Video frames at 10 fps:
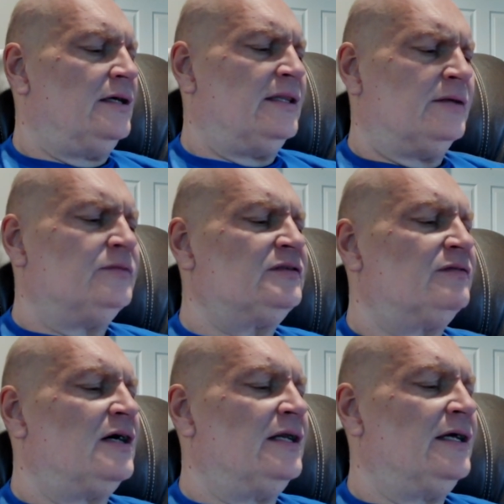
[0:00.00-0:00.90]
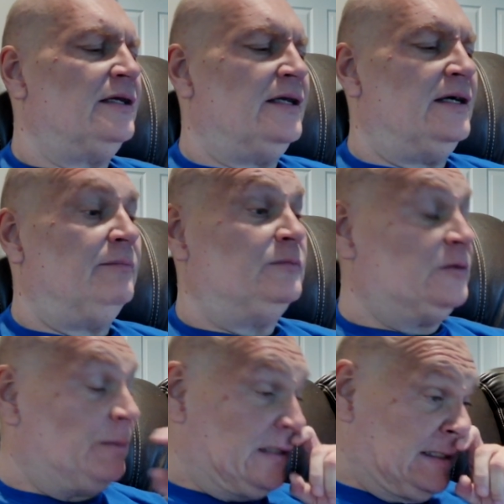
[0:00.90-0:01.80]
I think it was Friday. Yeah.
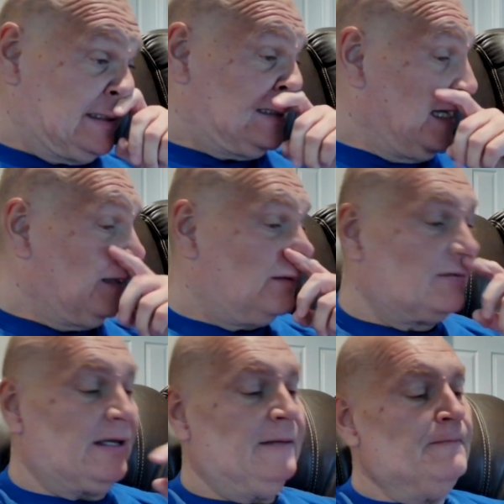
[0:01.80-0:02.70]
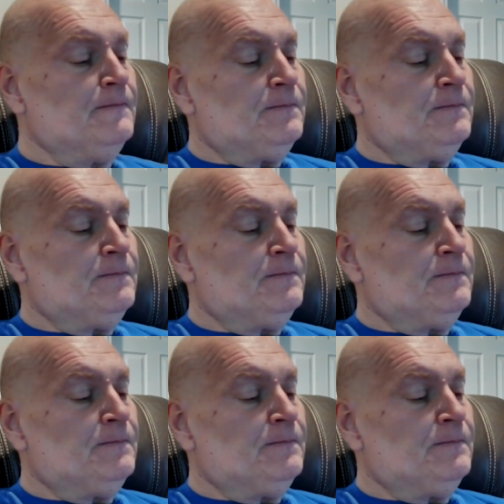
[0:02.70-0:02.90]
So, but this is day 3.